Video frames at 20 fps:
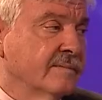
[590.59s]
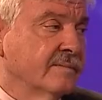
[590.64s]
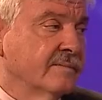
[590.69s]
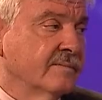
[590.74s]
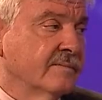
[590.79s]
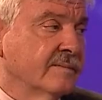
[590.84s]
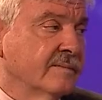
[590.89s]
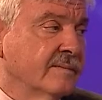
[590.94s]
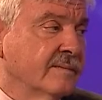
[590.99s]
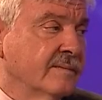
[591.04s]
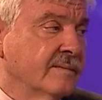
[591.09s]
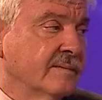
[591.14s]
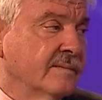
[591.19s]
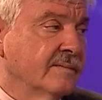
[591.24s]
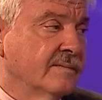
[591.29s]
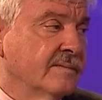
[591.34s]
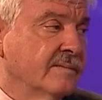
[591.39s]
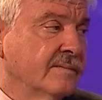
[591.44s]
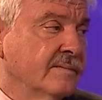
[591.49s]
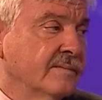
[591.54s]

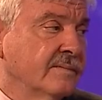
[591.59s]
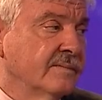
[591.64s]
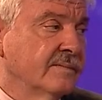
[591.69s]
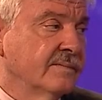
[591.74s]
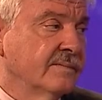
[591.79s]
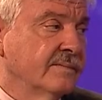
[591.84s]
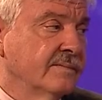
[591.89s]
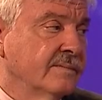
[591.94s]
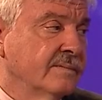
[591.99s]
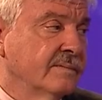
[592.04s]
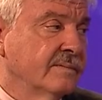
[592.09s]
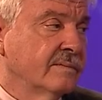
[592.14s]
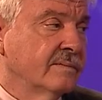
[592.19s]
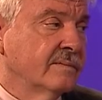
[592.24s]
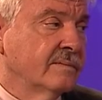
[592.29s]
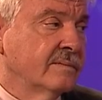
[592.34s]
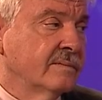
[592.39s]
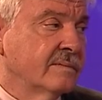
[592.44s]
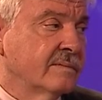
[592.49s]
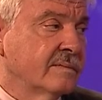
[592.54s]

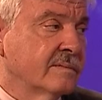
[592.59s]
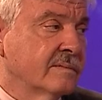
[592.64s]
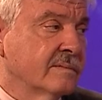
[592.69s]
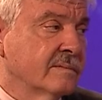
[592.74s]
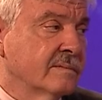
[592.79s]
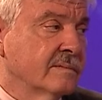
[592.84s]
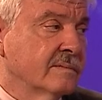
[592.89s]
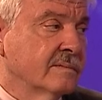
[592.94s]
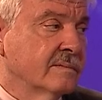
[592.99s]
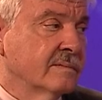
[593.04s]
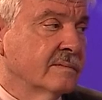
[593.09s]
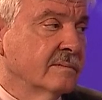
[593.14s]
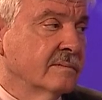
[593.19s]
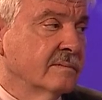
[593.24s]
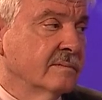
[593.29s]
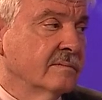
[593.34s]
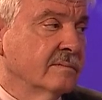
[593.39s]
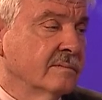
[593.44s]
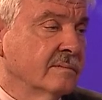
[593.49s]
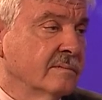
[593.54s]

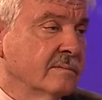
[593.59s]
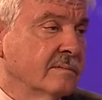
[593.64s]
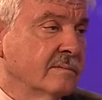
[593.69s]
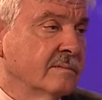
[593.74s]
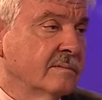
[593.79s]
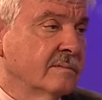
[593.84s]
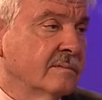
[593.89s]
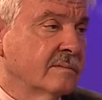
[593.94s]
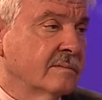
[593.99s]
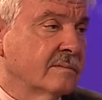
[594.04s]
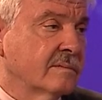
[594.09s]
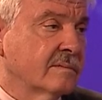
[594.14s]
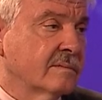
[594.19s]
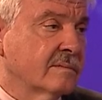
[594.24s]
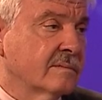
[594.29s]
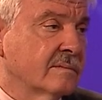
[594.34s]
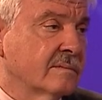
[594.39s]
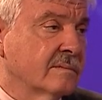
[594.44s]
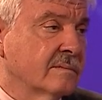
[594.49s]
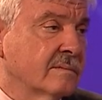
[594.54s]

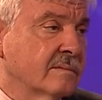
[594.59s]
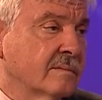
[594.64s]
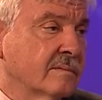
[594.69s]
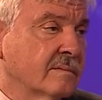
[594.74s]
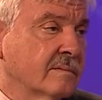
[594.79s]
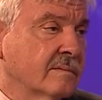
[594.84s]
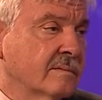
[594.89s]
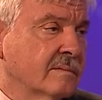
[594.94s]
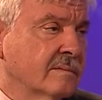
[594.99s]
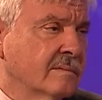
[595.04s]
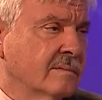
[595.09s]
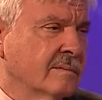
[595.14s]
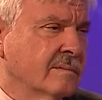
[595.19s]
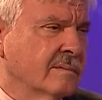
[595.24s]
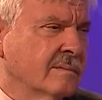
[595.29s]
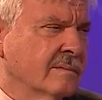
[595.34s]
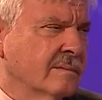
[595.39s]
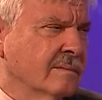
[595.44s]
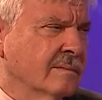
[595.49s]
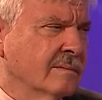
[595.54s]

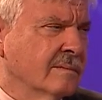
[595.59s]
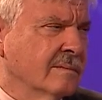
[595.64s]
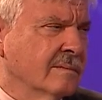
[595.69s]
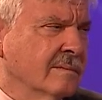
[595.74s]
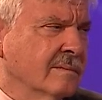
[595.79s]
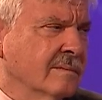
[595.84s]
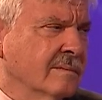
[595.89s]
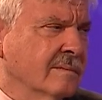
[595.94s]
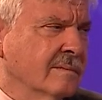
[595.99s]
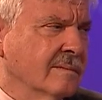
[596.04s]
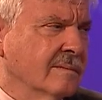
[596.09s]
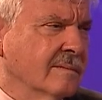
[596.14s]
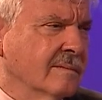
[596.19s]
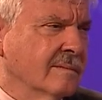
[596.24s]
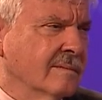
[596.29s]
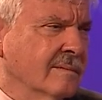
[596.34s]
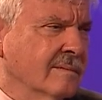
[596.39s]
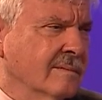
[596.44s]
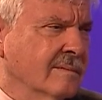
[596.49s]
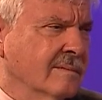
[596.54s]

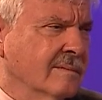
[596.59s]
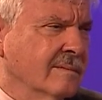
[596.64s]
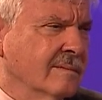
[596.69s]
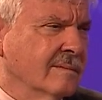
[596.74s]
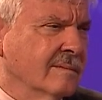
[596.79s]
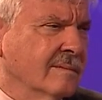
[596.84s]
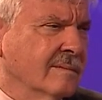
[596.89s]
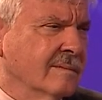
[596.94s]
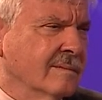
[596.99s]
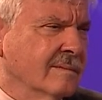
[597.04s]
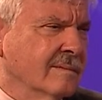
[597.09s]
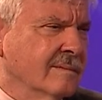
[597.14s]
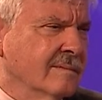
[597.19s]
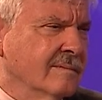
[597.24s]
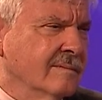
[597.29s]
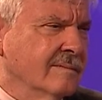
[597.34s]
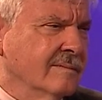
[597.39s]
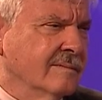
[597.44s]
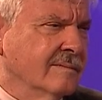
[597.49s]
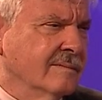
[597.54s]

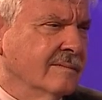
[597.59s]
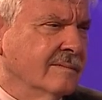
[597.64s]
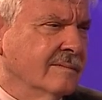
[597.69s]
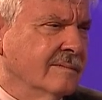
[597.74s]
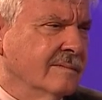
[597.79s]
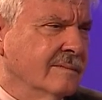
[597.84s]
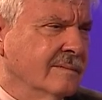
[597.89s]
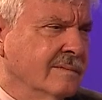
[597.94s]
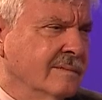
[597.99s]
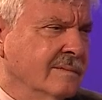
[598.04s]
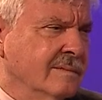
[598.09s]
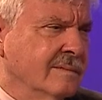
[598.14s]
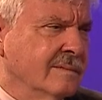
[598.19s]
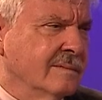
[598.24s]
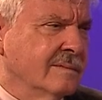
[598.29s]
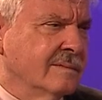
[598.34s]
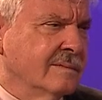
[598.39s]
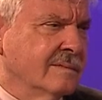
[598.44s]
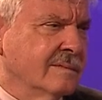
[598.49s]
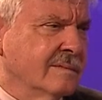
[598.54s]
The person shown says nothing.